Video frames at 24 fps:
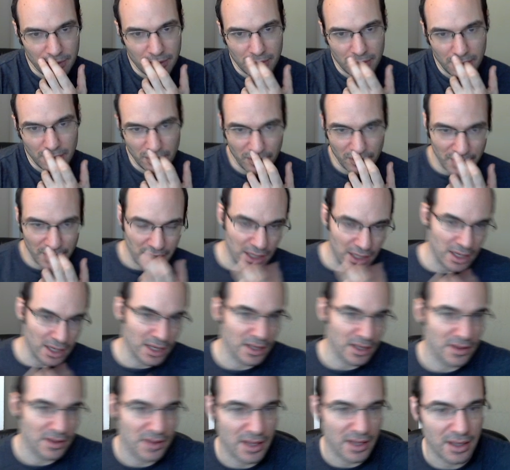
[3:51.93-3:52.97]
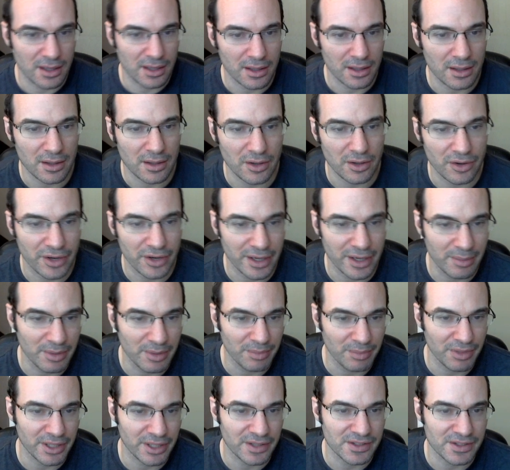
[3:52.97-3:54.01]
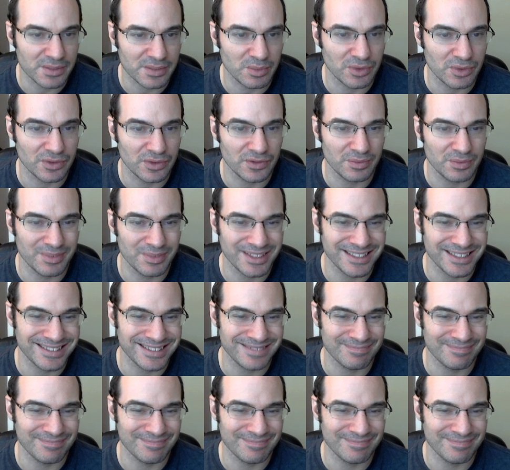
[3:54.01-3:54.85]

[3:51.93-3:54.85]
Oh no, he can't. I can take it. All right, I'm gonna play this move, but